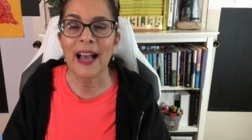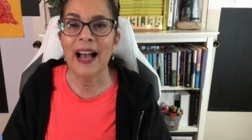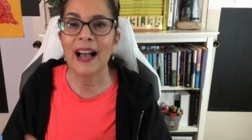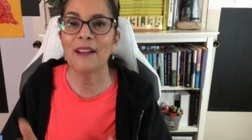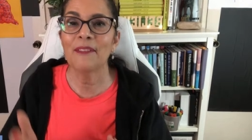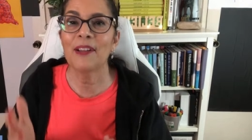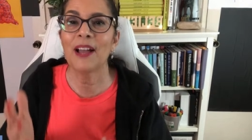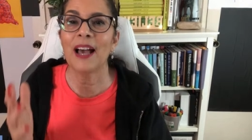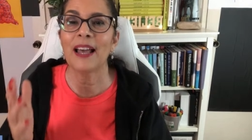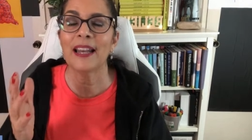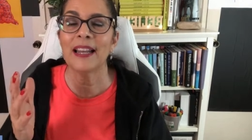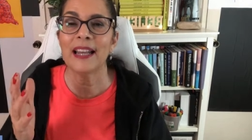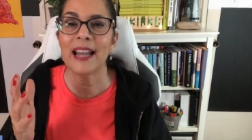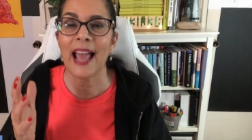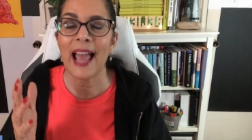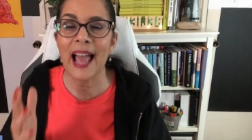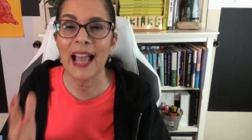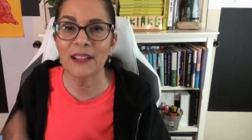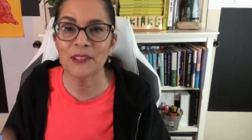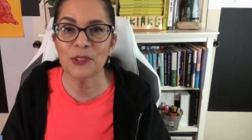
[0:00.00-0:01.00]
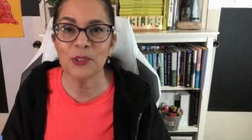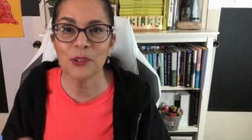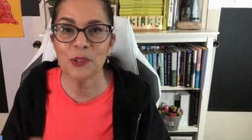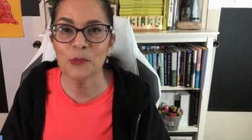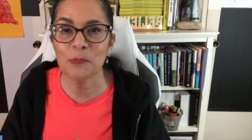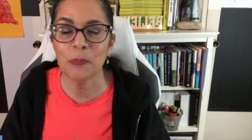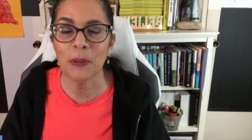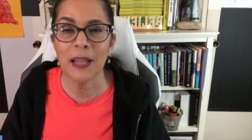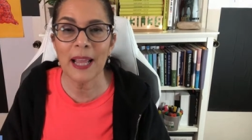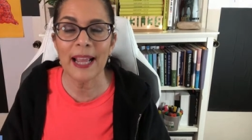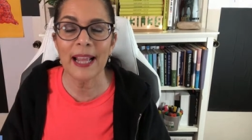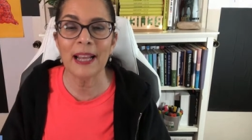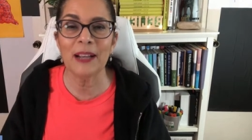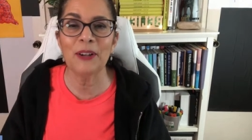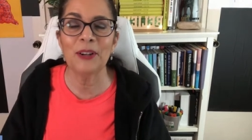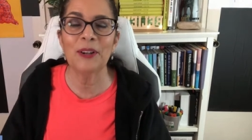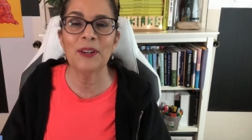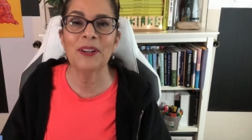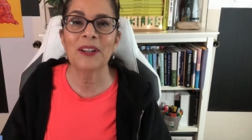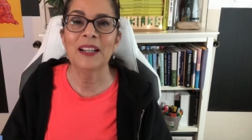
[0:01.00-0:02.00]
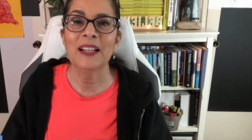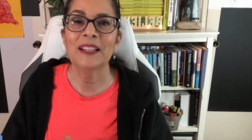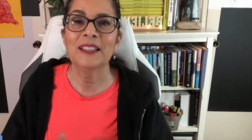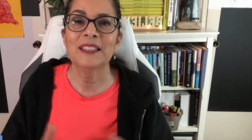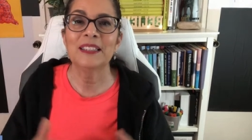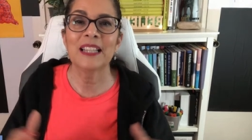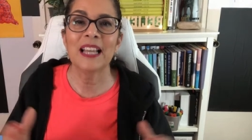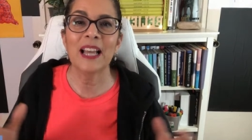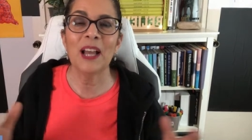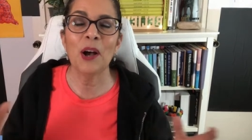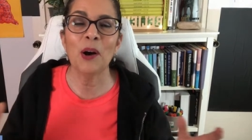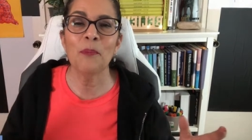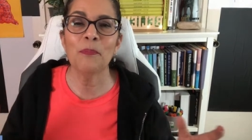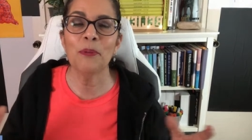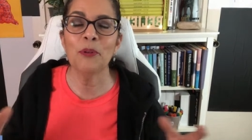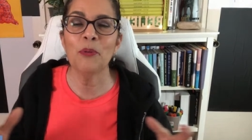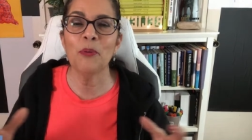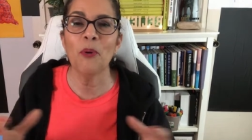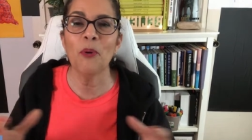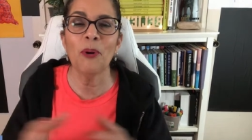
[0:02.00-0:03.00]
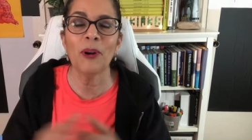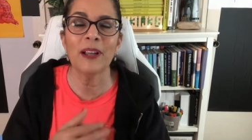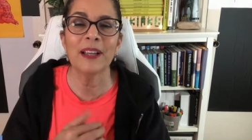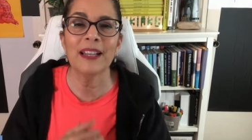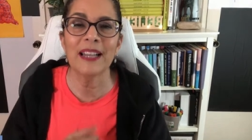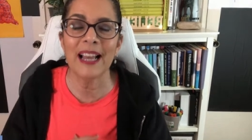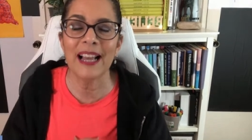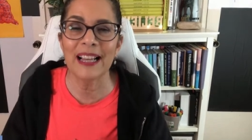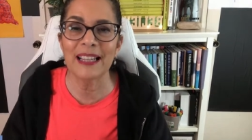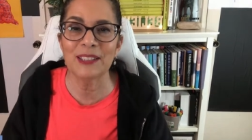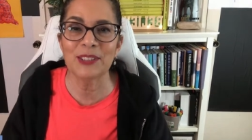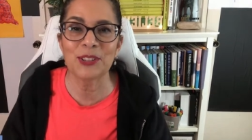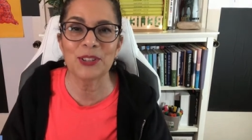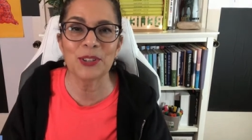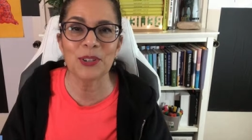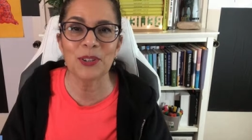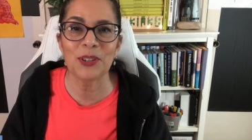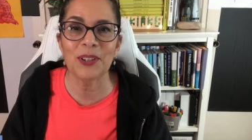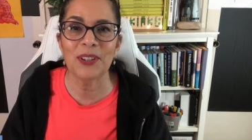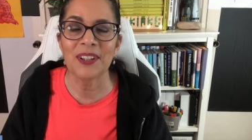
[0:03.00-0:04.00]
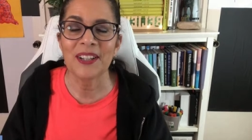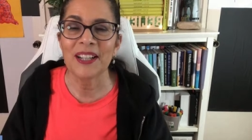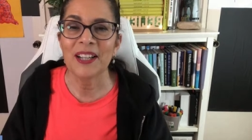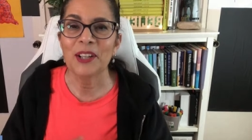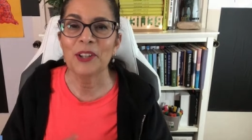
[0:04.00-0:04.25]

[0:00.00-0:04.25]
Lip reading: I've got an actor's planner to help you organize your